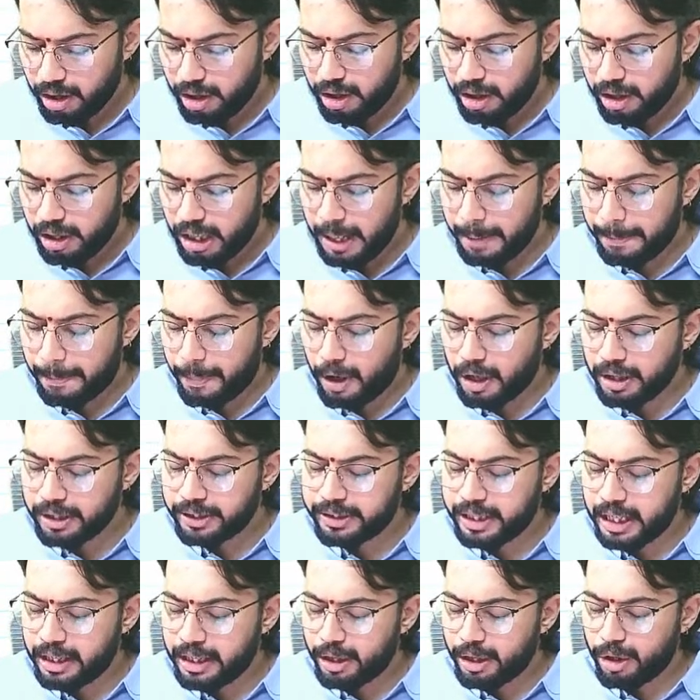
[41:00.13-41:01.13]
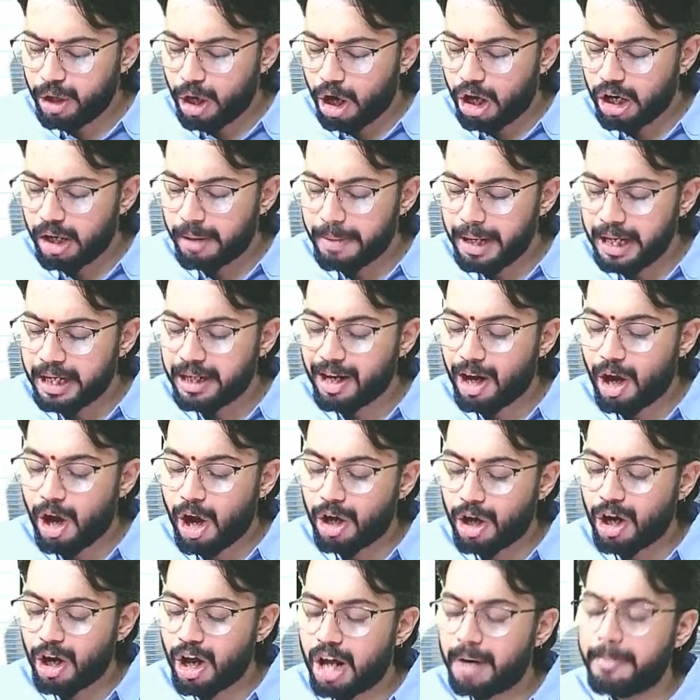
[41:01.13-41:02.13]
Deposited to government on
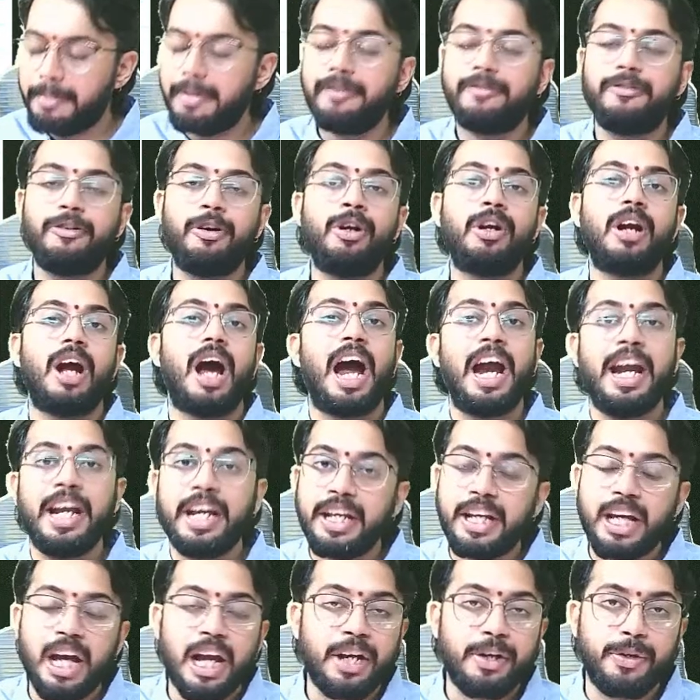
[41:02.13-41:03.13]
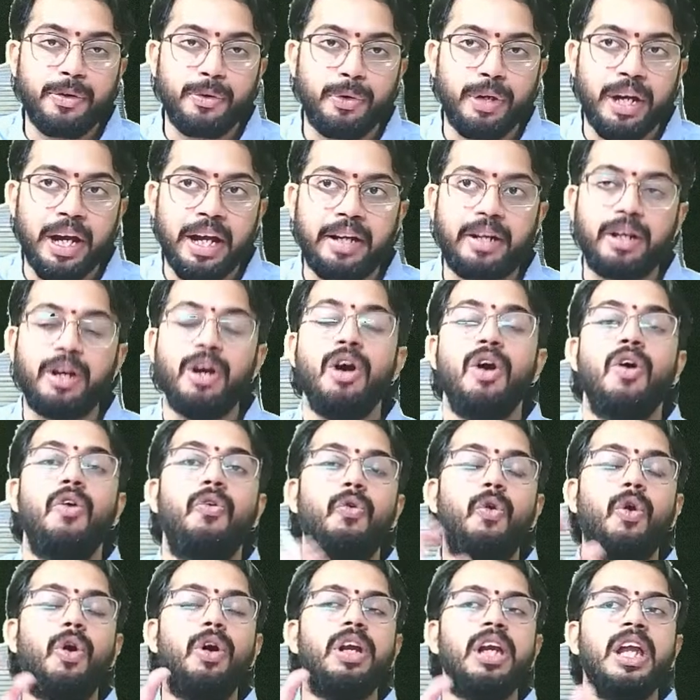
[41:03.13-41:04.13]
or before ITR due date.
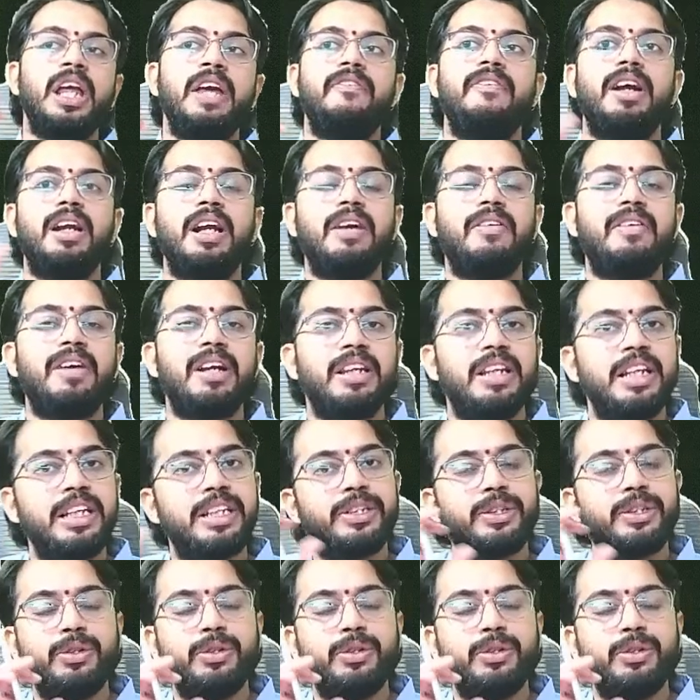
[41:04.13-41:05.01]
Only whenever these two